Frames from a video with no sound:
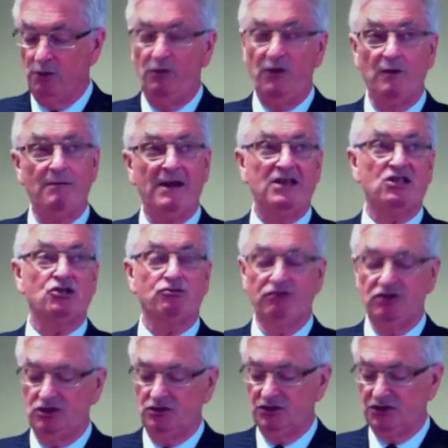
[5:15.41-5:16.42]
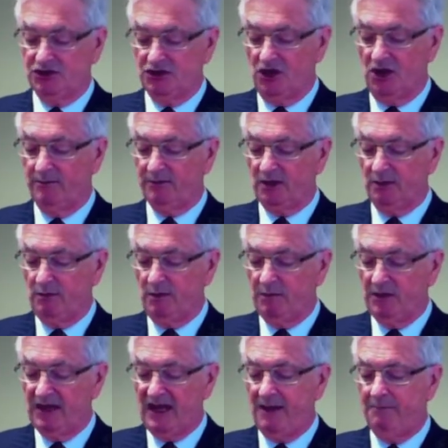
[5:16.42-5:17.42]
with a much reduced time
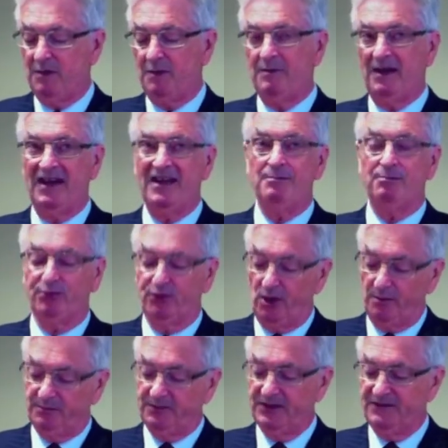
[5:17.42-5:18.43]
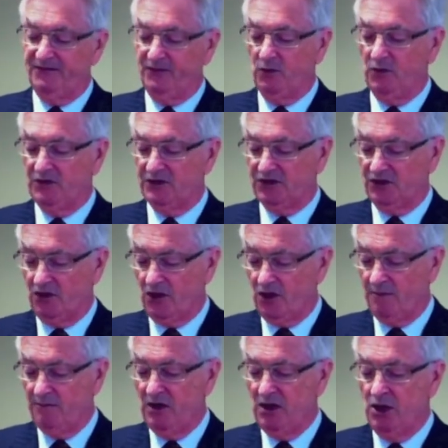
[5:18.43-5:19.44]
commitment and be paid properly for the
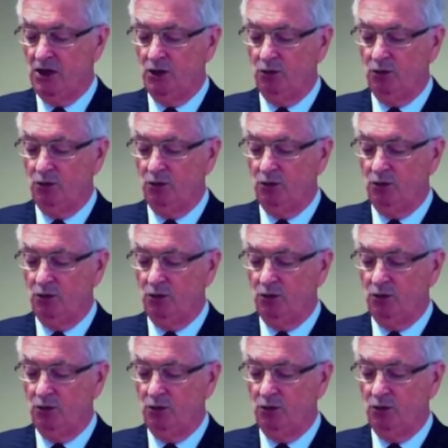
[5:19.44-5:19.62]
time,